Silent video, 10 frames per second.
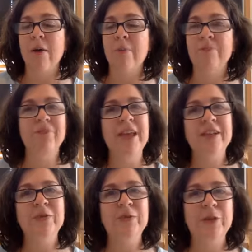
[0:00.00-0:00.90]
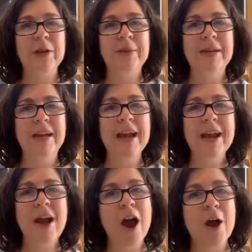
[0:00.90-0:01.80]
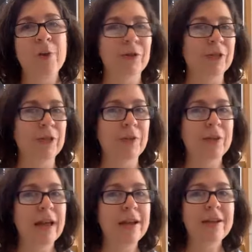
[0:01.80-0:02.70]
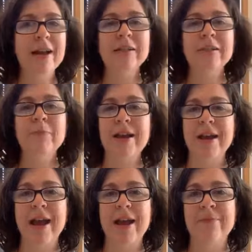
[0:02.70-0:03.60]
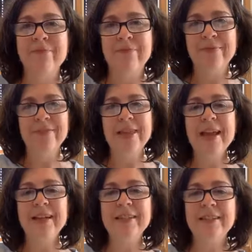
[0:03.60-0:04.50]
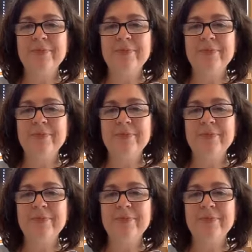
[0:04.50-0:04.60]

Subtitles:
thanks for joining me again. I will see you again next Monday. Thanks.